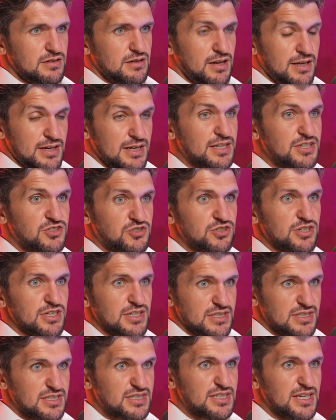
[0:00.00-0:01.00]
like
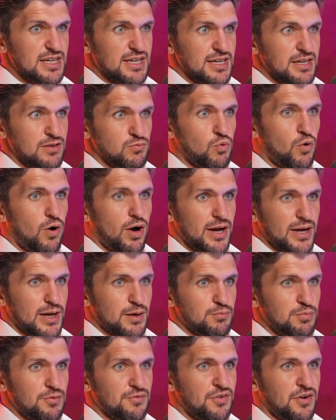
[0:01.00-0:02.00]
literally see what I
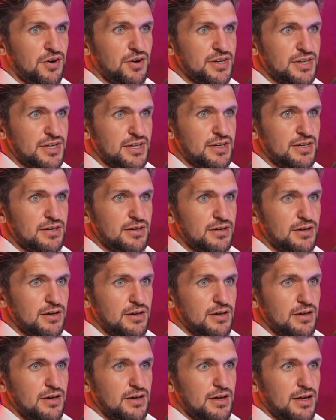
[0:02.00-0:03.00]
can provide here
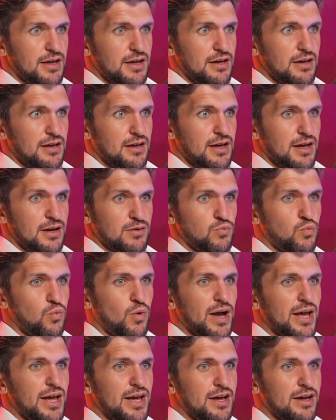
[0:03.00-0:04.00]
and
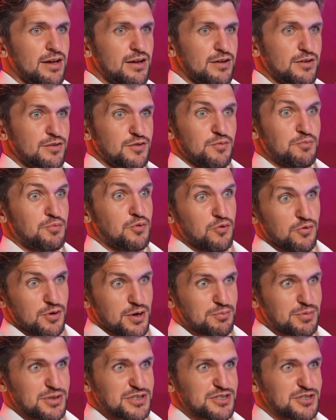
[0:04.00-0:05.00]
where the
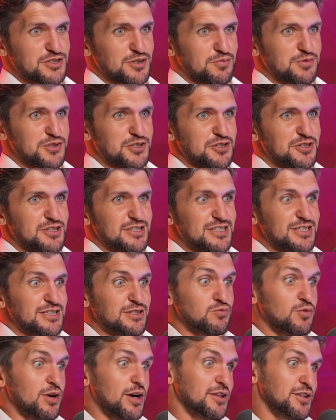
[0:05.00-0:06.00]
boring business
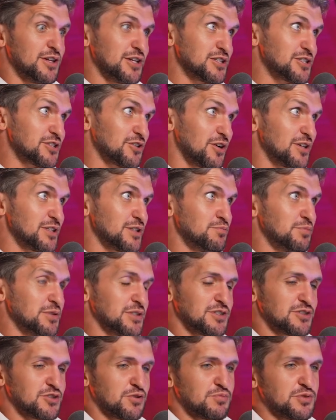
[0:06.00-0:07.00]
opportunities, where the exciting
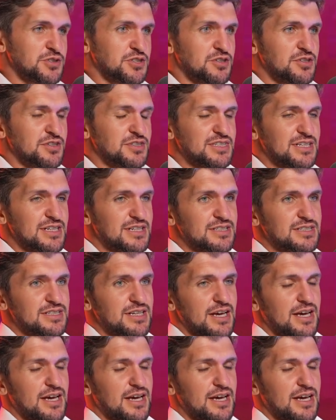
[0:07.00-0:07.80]
business opportunities.